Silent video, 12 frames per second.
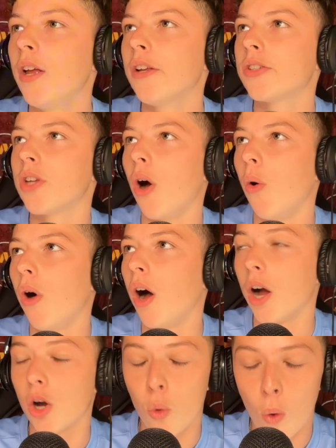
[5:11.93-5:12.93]
So
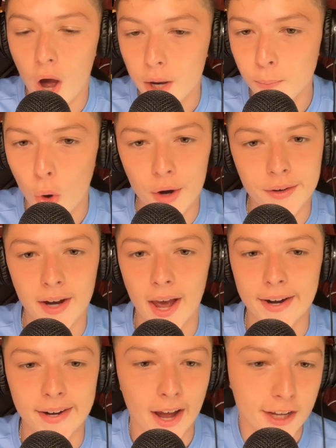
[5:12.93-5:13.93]
Quan Martin
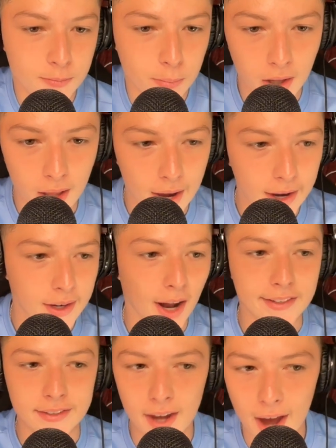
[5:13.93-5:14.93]
had a nice play,
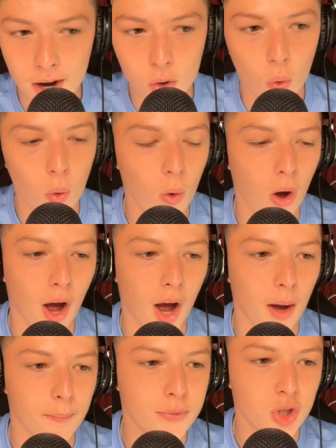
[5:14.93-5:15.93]
nice tackle.
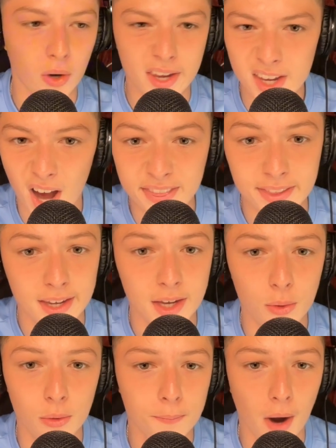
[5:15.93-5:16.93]
So I think
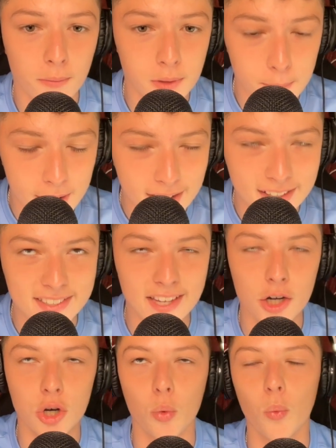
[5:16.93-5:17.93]
he would probably be
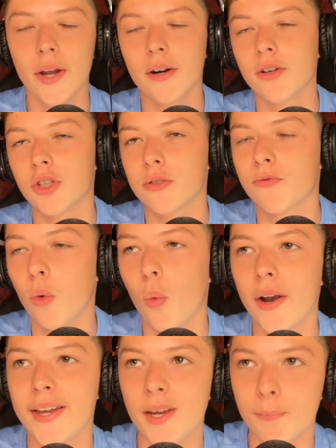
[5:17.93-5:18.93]
considered a winner just for
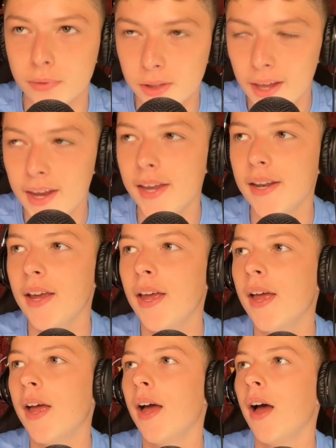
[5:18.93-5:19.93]
what he played.
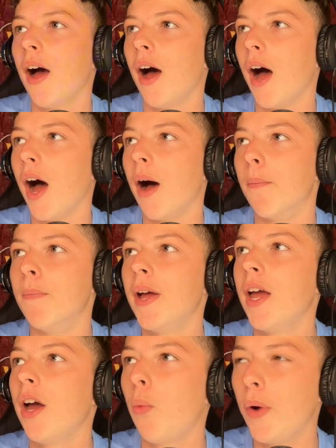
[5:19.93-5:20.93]

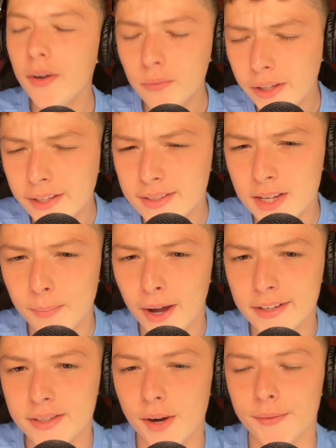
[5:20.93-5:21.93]
We didn't really see
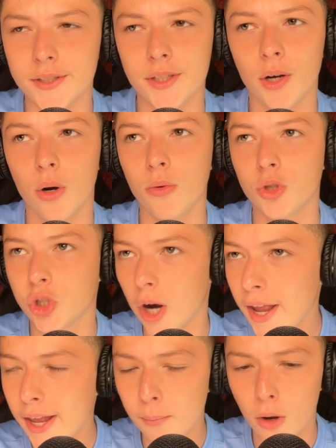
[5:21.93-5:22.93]
Mike Sammer still.
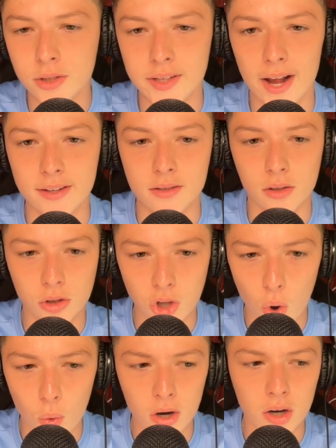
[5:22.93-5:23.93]
Trey Amos has
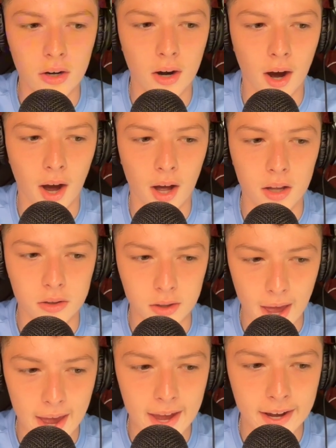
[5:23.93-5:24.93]
lower
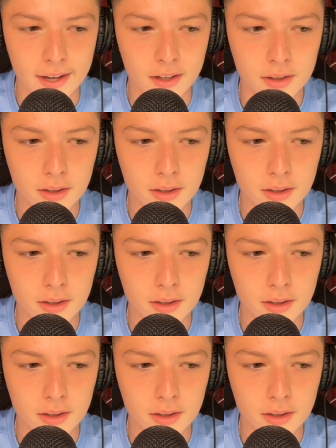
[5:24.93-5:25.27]
leg